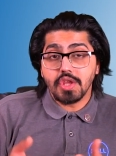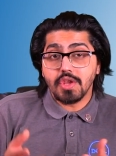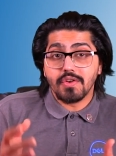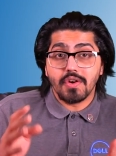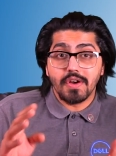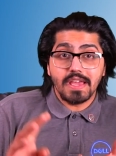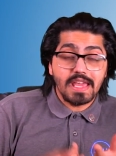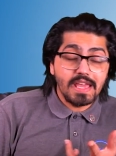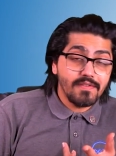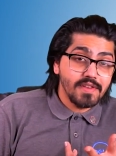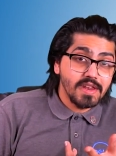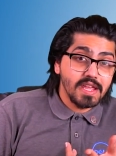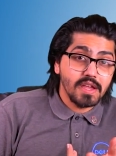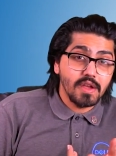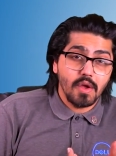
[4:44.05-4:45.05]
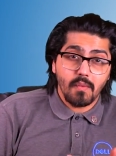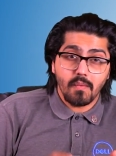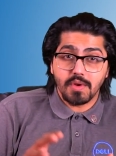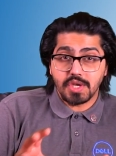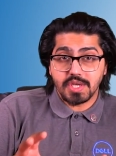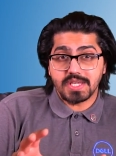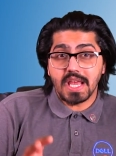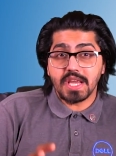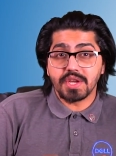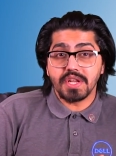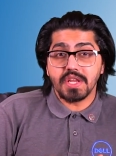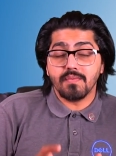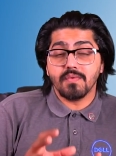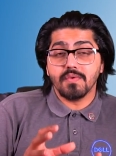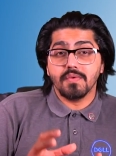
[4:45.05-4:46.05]
You've got evening, which
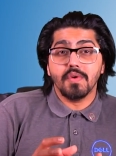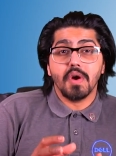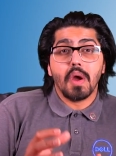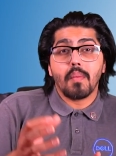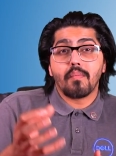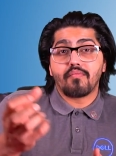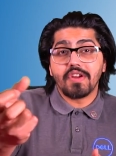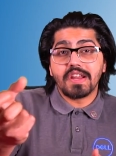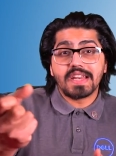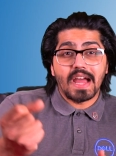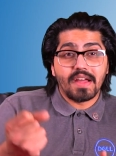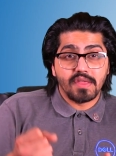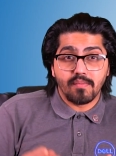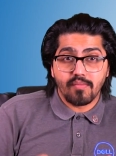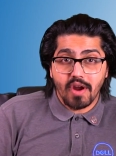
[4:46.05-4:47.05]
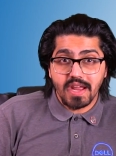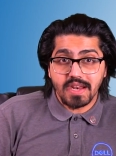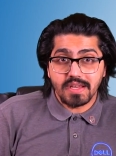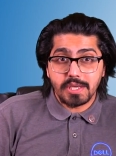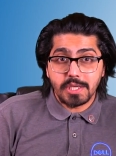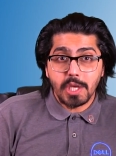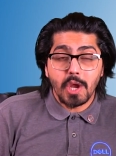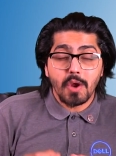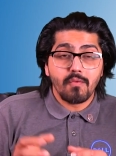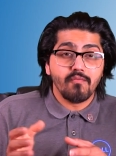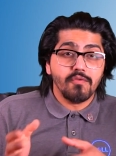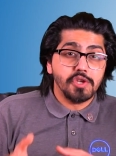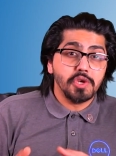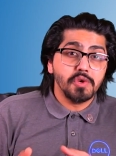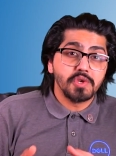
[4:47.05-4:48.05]
essentially will bring down the brightness,
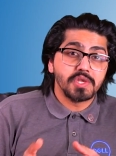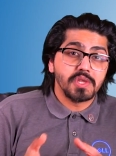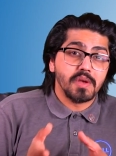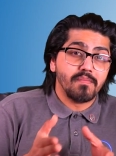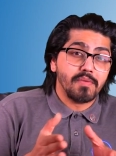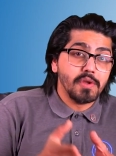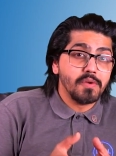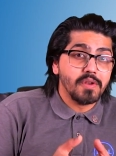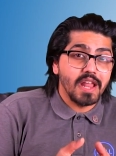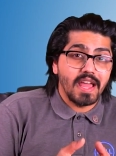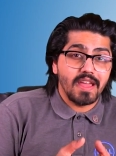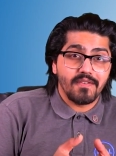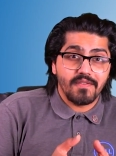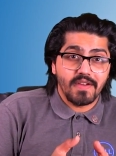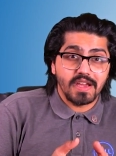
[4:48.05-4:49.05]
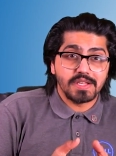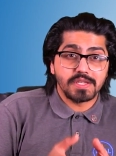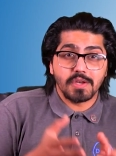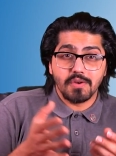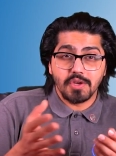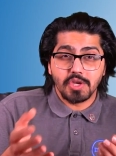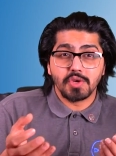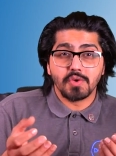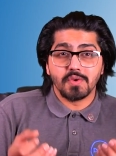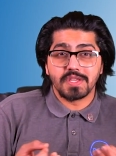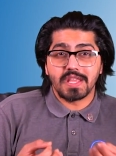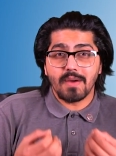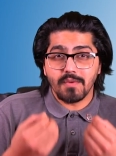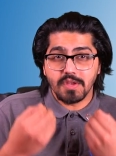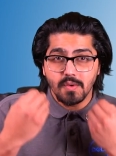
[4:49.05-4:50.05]
reduce the blue light effects, so it ensures
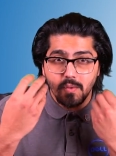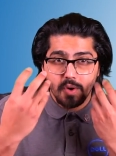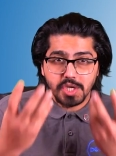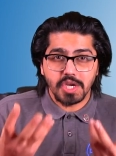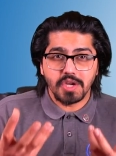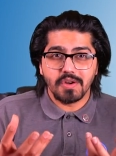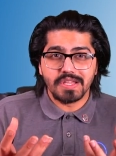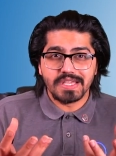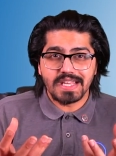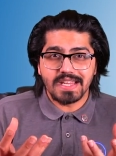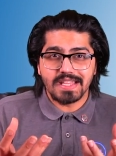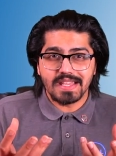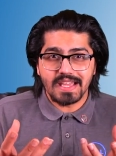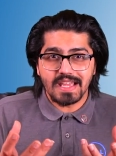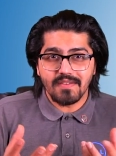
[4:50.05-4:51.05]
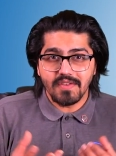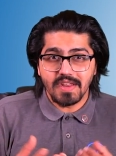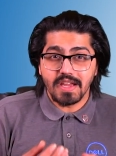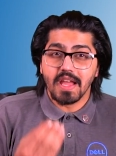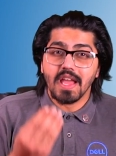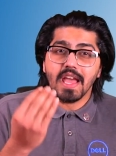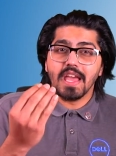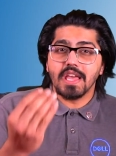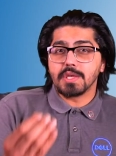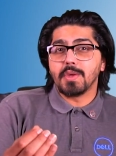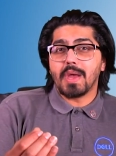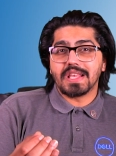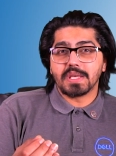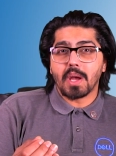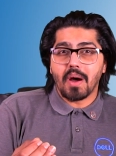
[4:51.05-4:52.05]
that when you're watching content in the evening, it's
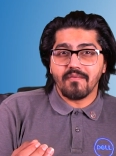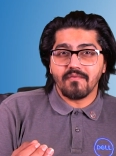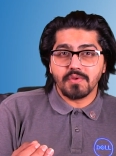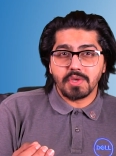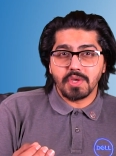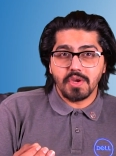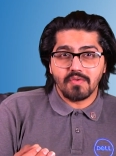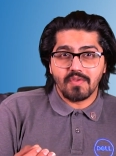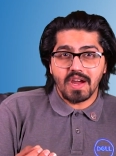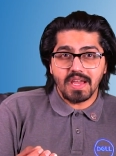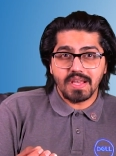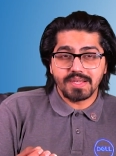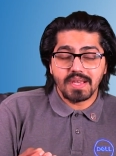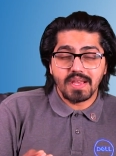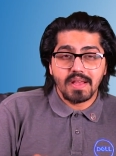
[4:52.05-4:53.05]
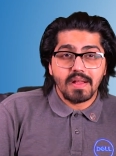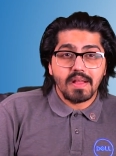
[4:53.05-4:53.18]
not as harmful to your eyes.